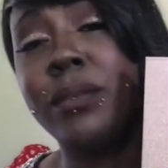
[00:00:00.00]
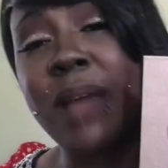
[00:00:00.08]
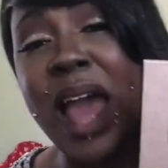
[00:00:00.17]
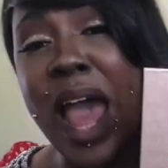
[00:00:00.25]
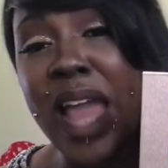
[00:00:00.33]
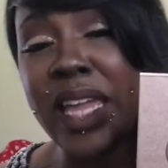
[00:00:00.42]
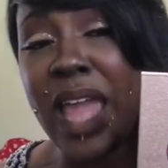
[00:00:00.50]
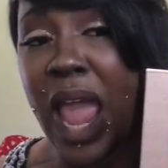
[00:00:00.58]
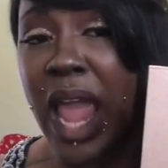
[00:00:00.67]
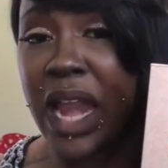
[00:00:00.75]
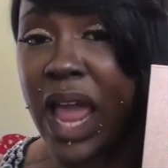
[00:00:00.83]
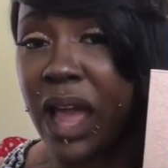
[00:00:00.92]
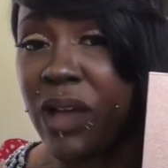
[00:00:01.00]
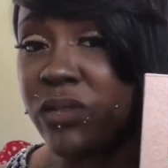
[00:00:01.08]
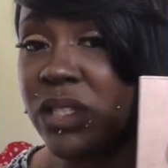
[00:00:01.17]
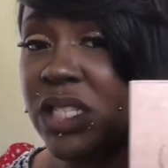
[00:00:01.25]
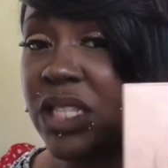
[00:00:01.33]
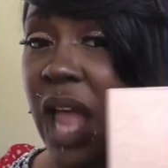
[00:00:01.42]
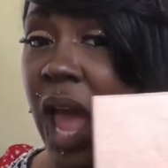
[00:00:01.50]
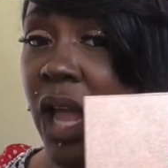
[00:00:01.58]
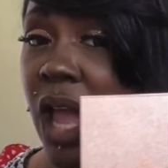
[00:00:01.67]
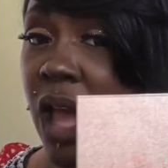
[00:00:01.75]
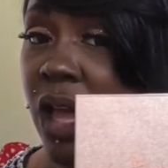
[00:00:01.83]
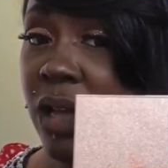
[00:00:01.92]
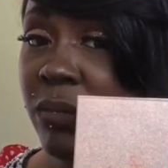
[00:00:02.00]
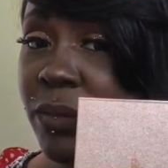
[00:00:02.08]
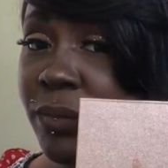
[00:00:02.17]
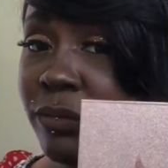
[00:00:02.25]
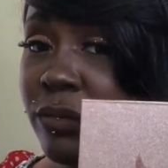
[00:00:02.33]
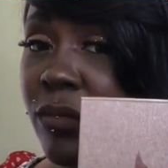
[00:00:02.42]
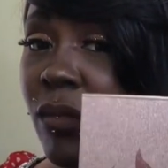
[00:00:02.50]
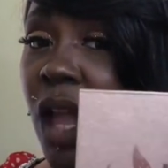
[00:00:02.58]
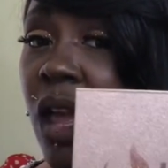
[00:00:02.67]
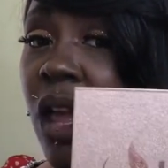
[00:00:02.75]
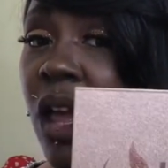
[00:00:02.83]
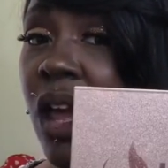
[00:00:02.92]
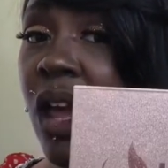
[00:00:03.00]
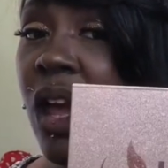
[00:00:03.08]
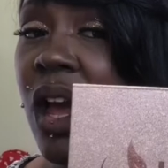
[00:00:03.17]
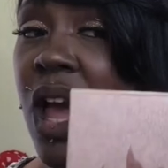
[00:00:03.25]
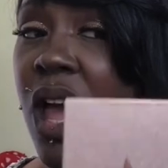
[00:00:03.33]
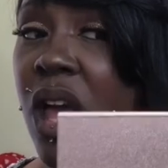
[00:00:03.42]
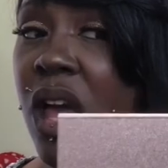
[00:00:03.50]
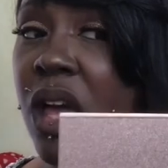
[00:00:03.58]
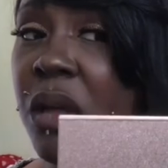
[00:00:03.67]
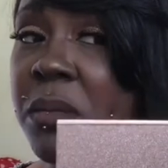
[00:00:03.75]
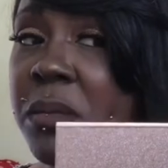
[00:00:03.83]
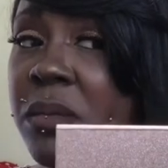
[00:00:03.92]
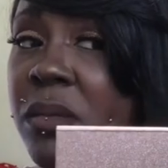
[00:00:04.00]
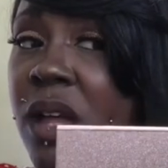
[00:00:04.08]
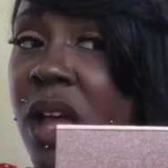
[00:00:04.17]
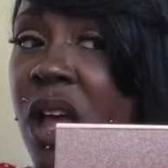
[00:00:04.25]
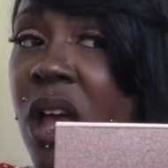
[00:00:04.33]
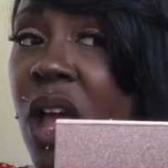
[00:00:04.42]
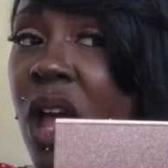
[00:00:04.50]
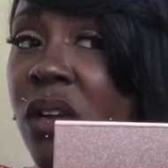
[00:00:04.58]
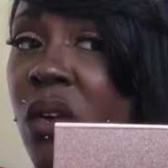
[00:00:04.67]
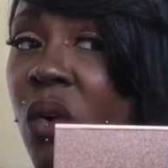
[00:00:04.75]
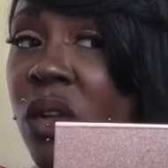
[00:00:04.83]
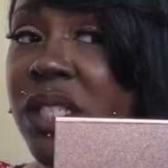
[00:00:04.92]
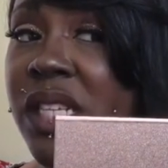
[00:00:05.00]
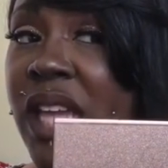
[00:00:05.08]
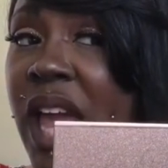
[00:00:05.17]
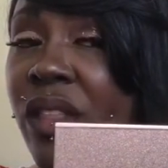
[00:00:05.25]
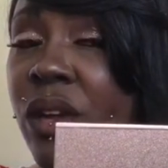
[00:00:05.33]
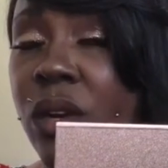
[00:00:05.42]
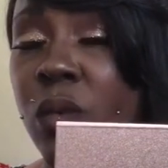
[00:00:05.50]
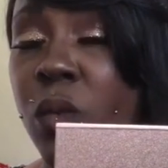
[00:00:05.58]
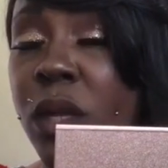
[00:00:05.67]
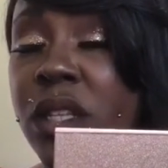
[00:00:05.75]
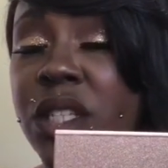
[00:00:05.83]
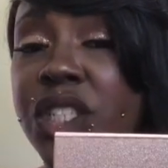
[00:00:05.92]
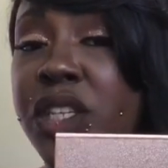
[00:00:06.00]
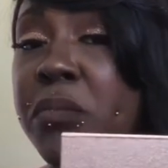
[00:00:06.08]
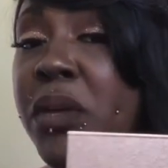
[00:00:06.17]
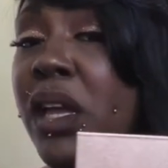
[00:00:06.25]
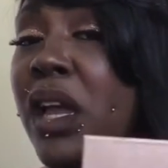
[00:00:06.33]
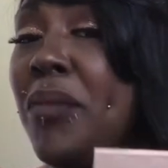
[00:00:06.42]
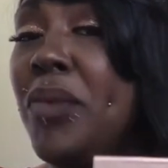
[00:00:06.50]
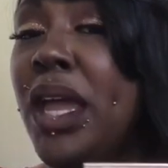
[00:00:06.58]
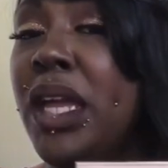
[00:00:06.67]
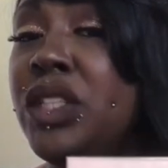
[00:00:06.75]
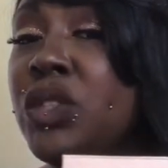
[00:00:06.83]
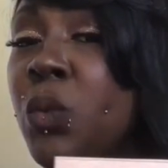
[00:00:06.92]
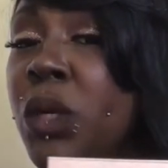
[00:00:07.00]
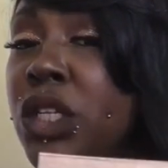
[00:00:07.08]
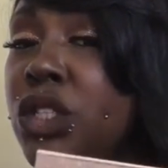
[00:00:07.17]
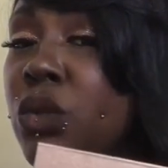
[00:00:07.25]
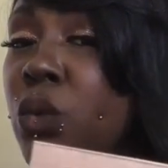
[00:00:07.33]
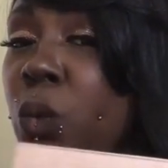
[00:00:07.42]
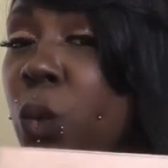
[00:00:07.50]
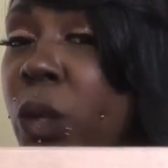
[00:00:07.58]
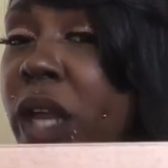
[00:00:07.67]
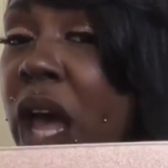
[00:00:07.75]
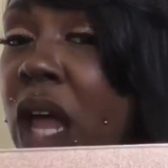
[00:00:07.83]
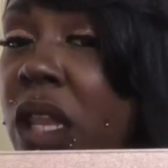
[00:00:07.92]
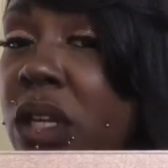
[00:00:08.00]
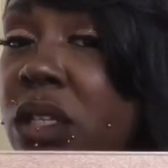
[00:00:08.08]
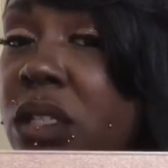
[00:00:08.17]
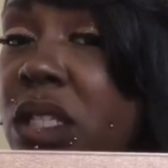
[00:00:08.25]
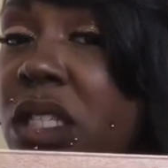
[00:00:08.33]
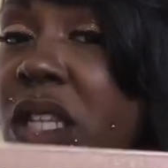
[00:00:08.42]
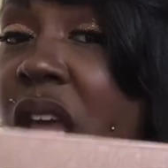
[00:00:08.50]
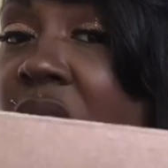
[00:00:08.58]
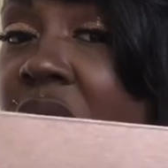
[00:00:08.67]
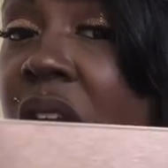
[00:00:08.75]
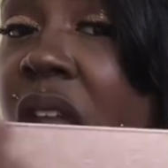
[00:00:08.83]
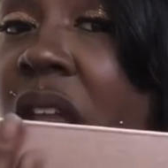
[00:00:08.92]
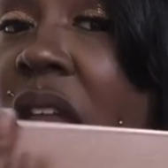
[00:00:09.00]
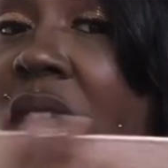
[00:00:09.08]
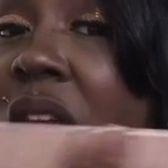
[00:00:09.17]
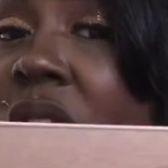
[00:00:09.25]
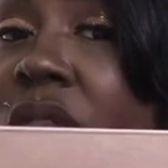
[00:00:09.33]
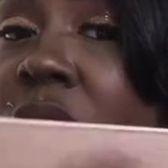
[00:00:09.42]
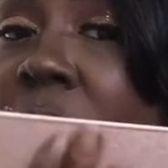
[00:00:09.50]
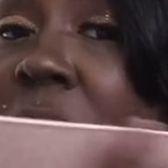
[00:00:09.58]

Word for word: from iKateHouse.com. Um, all together with shipping, I paid $22. And I love the